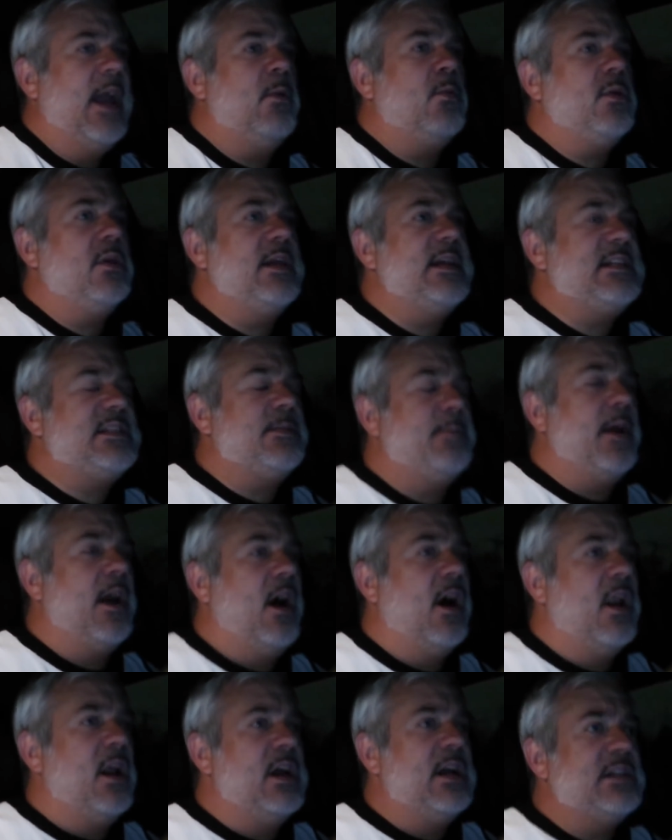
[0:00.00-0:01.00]
it really, to be
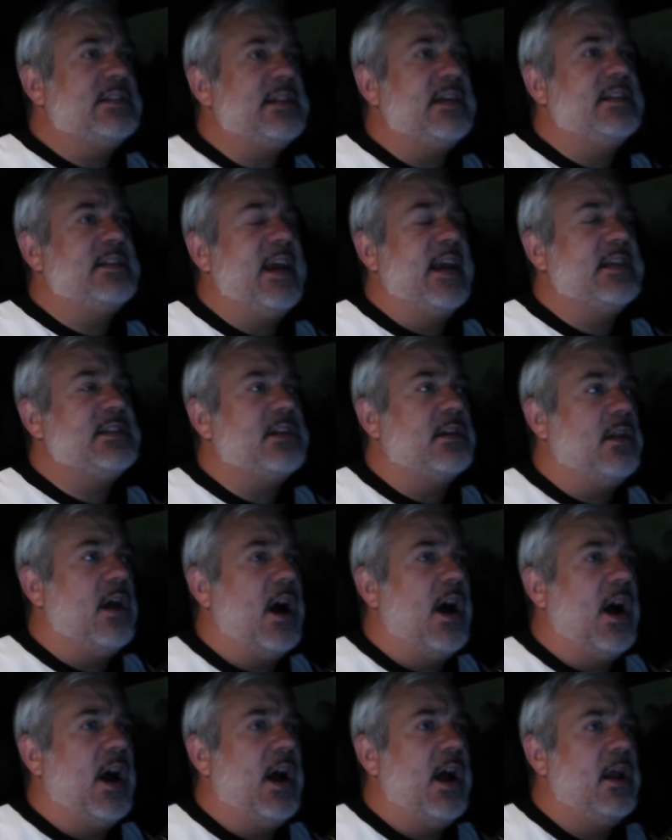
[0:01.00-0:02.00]
honest, it takes a
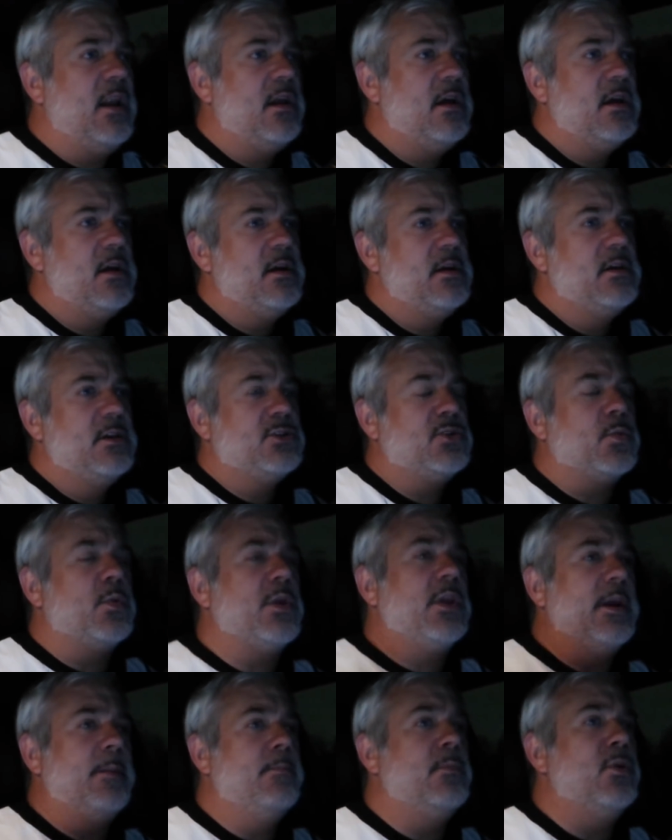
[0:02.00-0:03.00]
lot to
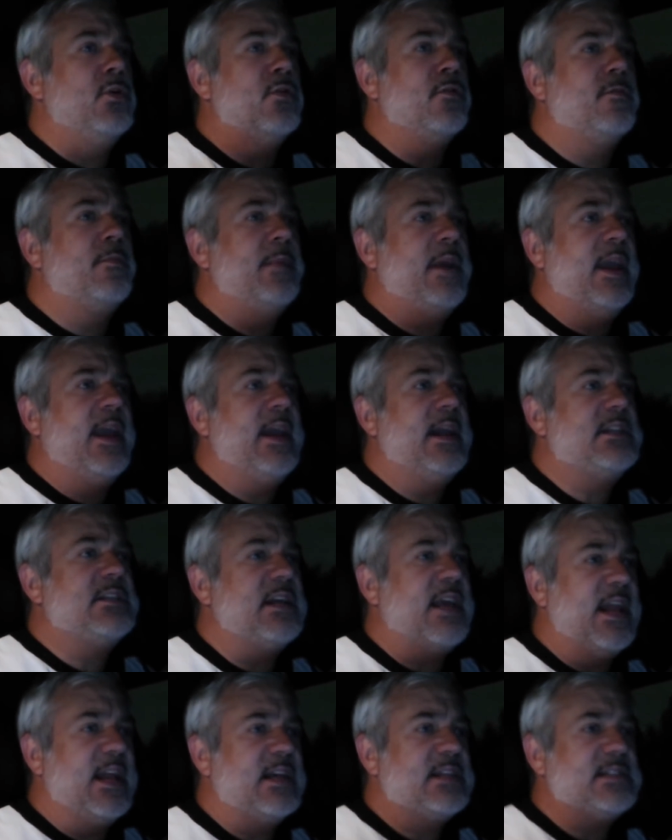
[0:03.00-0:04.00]
really move me
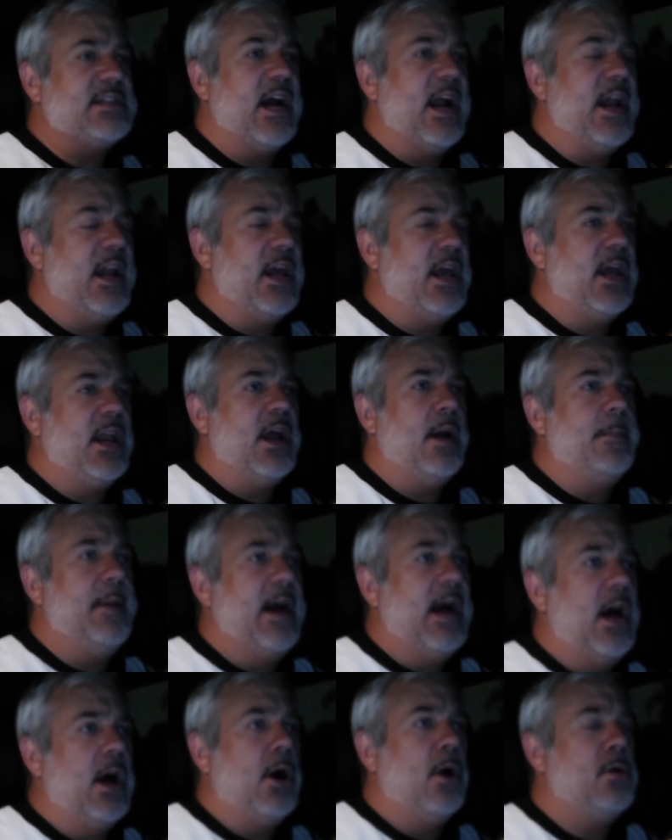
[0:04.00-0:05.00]
to get excited
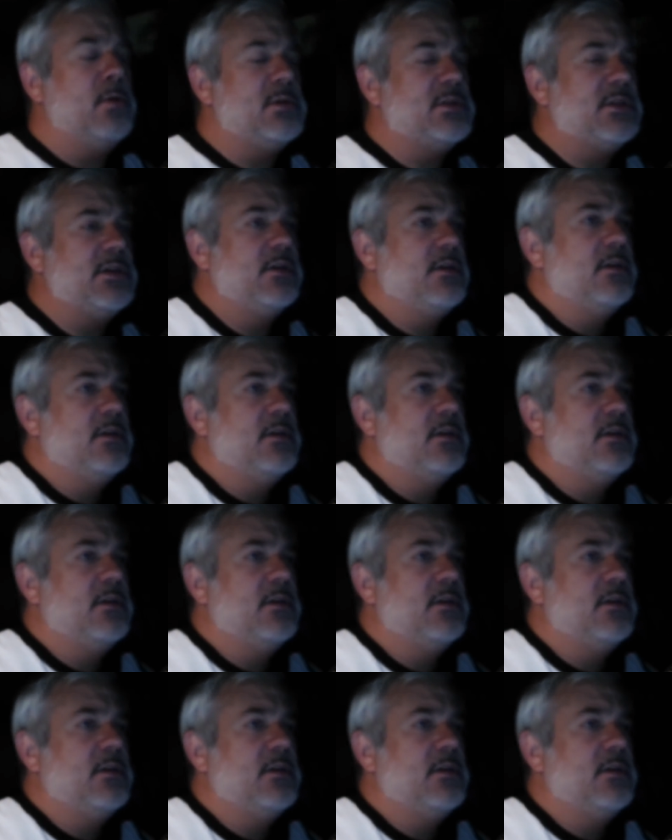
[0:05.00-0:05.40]
about.